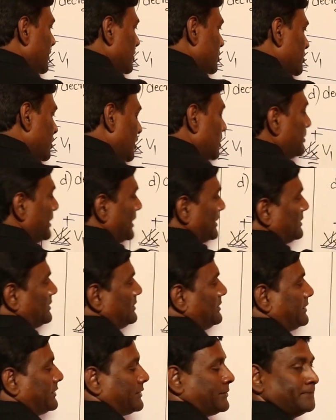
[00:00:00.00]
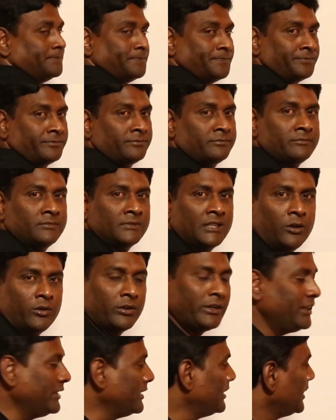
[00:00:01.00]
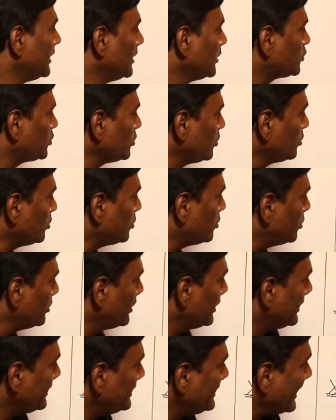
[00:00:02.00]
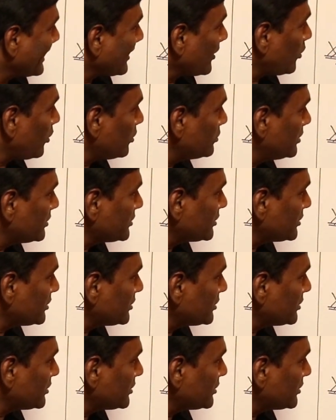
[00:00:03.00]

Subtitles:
Shunt branch is here. Okay, so across the